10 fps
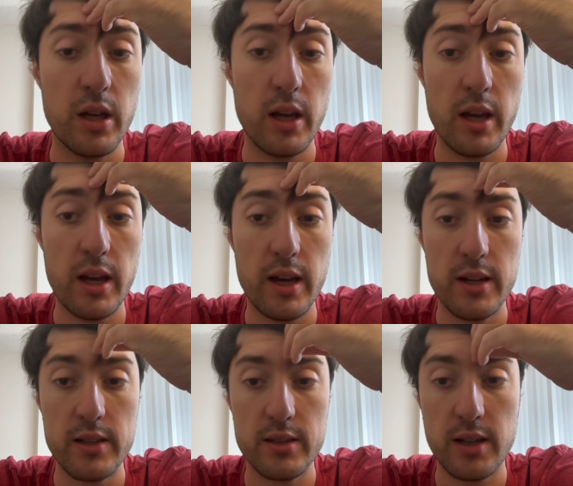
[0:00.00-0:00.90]

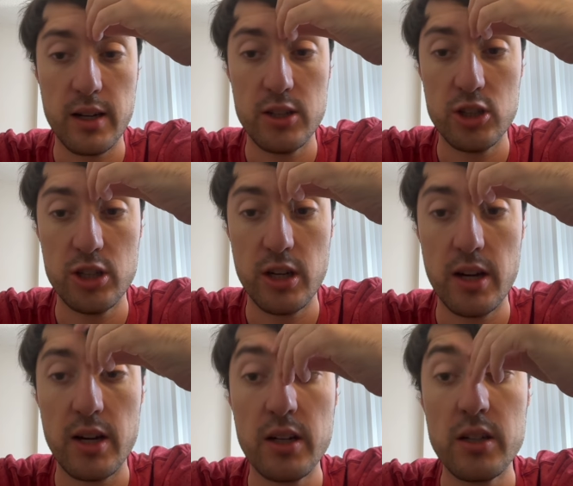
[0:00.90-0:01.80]
and I
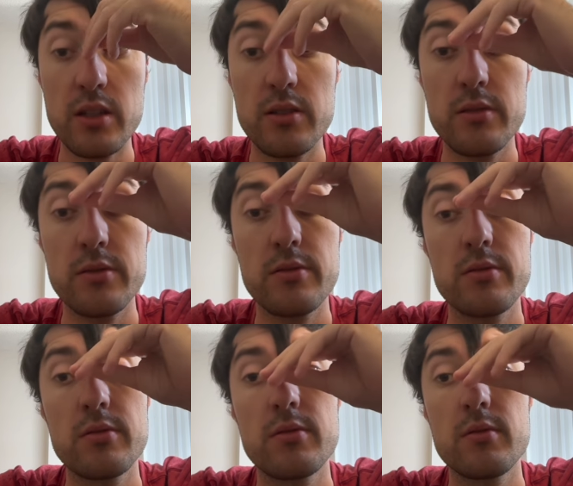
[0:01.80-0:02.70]
check
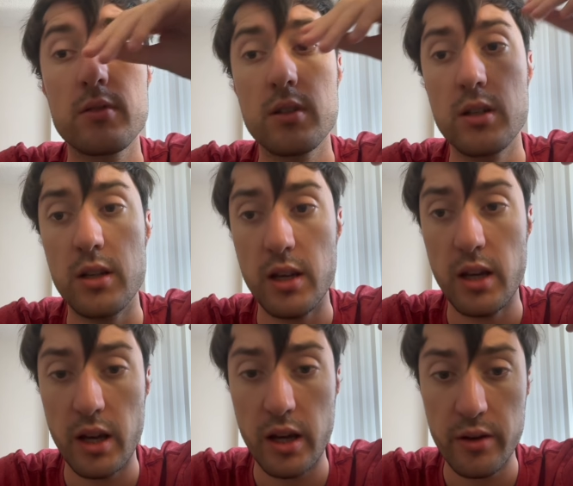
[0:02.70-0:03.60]

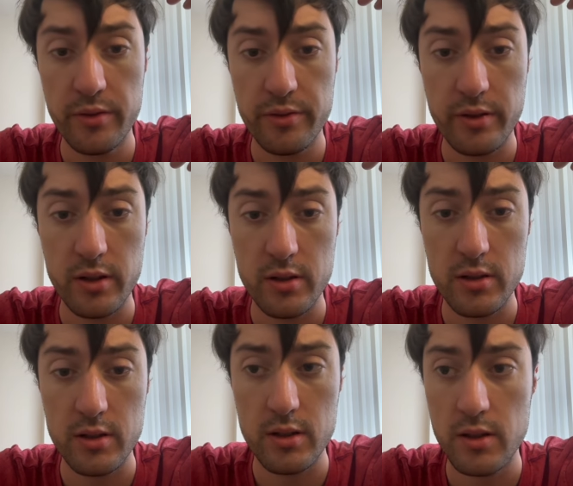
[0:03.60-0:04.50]
if
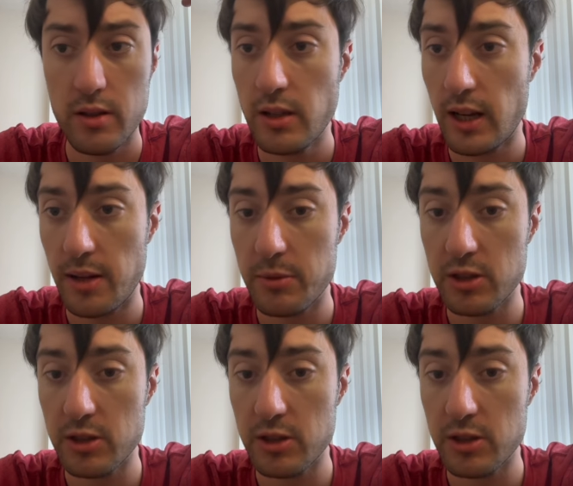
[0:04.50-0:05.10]
the name is